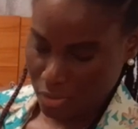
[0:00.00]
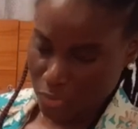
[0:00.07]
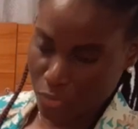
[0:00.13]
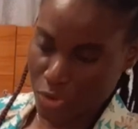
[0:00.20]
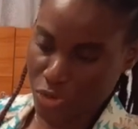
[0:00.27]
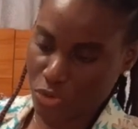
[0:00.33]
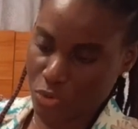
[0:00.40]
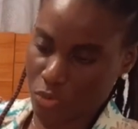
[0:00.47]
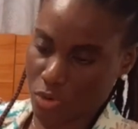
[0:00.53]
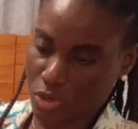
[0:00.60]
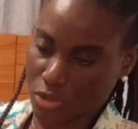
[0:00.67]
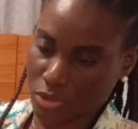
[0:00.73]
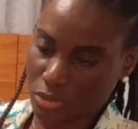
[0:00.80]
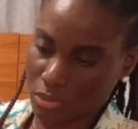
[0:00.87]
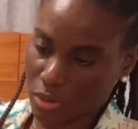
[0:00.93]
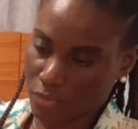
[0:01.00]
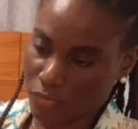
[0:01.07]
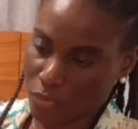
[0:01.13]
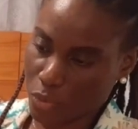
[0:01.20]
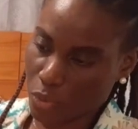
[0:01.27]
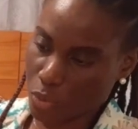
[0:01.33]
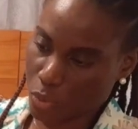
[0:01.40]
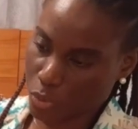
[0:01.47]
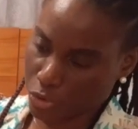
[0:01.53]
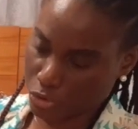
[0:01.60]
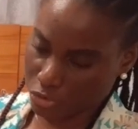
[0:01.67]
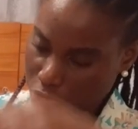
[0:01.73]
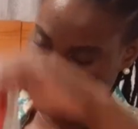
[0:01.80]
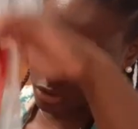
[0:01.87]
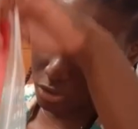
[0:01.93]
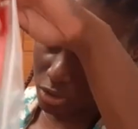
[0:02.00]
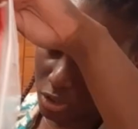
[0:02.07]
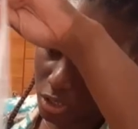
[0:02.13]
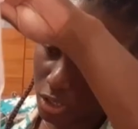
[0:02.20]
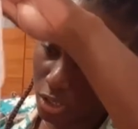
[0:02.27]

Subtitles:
when you want to, of course.